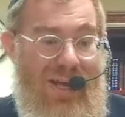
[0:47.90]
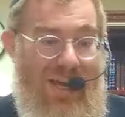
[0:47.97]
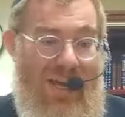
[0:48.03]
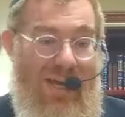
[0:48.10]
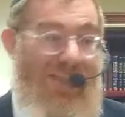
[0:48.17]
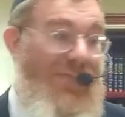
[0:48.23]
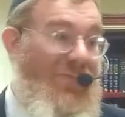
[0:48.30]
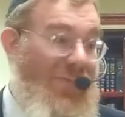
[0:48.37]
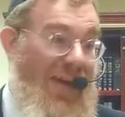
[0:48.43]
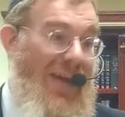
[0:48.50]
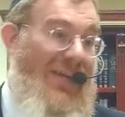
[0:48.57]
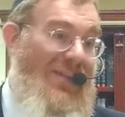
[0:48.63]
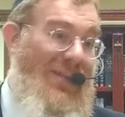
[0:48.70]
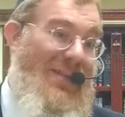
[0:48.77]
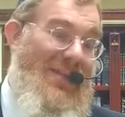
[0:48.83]
And the
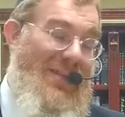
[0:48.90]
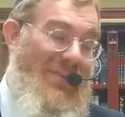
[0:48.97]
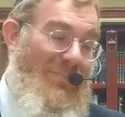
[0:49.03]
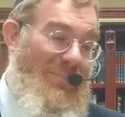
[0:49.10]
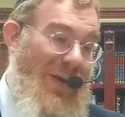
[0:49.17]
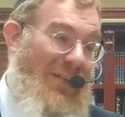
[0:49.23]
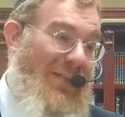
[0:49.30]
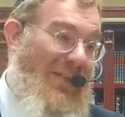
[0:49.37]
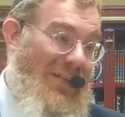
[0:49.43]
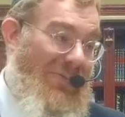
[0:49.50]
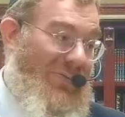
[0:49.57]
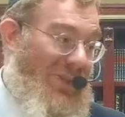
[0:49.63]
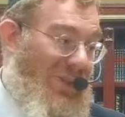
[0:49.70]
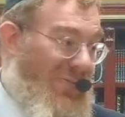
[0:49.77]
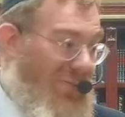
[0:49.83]
fact that the Melech
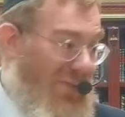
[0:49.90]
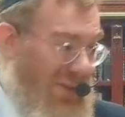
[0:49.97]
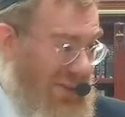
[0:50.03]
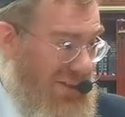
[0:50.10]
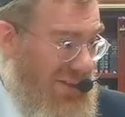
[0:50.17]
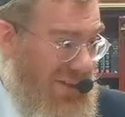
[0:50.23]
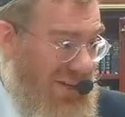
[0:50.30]
of Nineveh